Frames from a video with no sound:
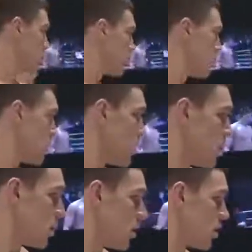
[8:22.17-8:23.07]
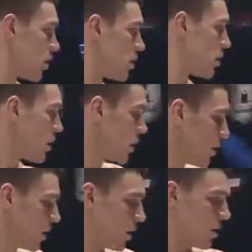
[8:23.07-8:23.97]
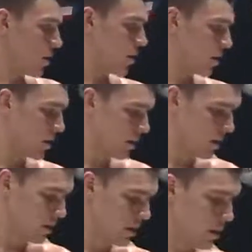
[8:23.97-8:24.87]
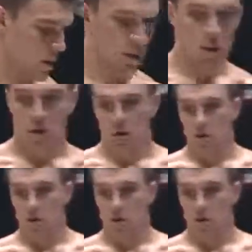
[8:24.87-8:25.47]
when your, your brain shuts down the way it is. Hopefully, he makes it